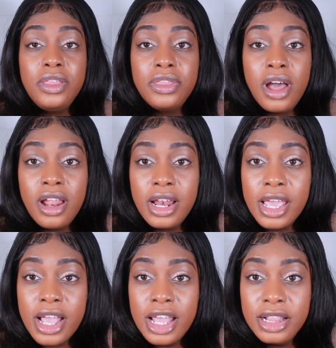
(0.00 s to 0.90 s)
thought
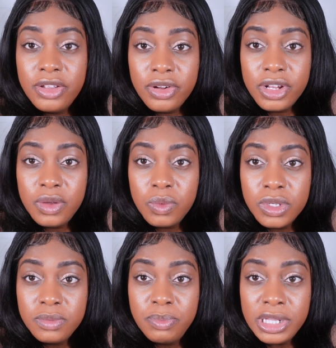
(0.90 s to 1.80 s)
like I literally
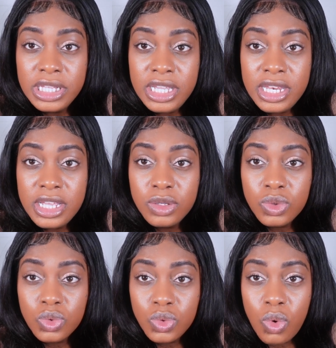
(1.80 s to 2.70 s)
was bleeding
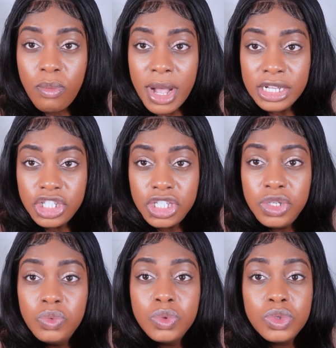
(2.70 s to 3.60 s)
so much.
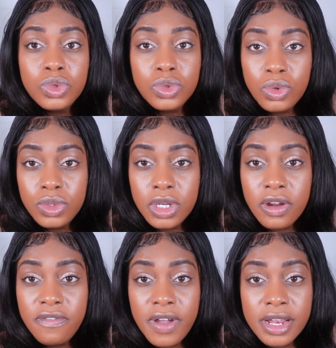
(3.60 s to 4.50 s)
He was so
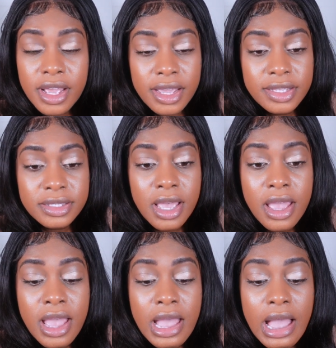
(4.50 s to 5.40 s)
terrified, guys.
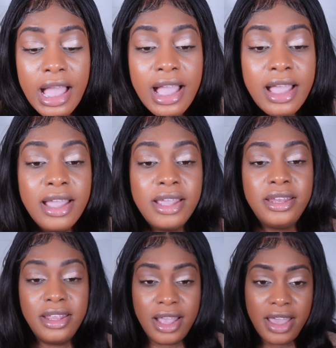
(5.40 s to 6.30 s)

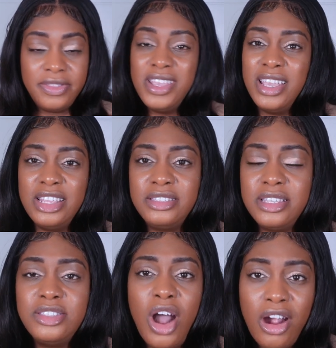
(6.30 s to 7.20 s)
And I think
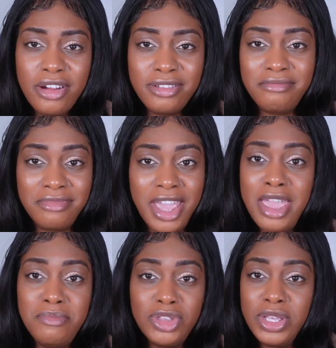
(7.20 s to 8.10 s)
his heart
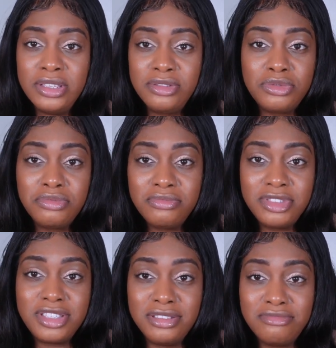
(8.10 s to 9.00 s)
came to his
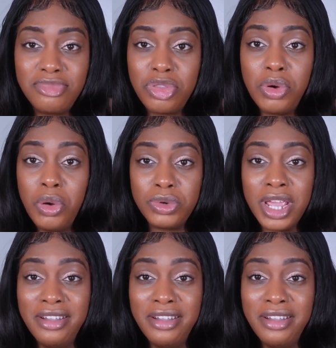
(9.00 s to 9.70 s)
throat